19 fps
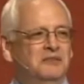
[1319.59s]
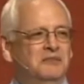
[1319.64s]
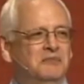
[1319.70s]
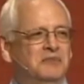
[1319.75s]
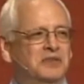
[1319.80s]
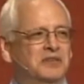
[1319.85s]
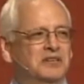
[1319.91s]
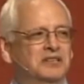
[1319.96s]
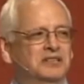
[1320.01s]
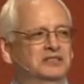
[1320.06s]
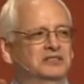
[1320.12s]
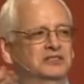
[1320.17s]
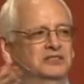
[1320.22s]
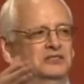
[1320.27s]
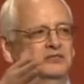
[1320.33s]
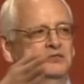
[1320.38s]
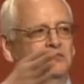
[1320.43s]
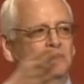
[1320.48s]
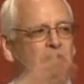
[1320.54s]
Because
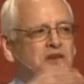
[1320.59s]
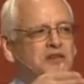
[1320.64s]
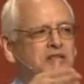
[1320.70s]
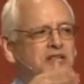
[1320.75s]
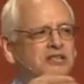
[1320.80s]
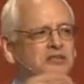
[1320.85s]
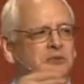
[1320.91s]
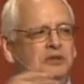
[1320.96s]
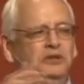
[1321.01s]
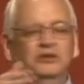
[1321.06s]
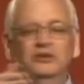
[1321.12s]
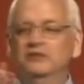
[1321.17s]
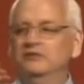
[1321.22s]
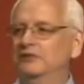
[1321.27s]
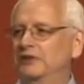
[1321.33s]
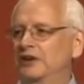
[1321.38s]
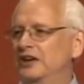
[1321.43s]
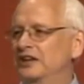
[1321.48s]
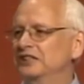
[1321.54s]
one of the things we can learn
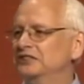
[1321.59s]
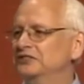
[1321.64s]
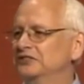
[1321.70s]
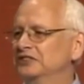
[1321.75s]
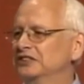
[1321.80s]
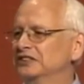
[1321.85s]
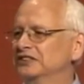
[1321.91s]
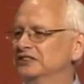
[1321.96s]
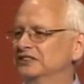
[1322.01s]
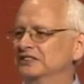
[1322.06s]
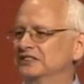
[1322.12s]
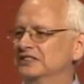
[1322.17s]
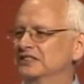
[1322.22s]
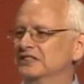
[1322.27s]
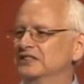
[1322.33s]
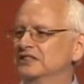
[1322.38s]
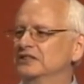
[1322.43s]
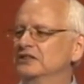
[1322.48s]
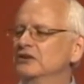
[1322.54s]
from our history is
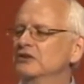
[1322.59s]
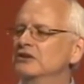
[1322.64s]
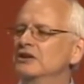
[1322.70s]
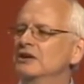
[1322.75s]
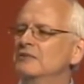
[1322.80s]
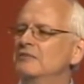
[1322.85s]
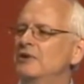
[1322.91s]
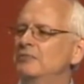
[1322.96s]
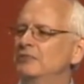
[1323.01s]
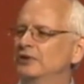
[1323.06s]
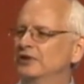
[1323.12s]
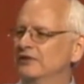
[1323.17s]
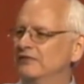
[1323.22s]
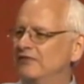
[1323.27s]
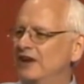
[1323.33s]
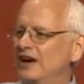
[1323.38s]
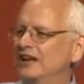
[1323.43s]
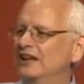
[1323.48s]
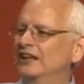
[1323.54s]
you don't come up with a
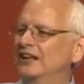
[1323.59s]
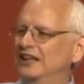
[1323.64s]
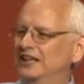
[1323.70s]
final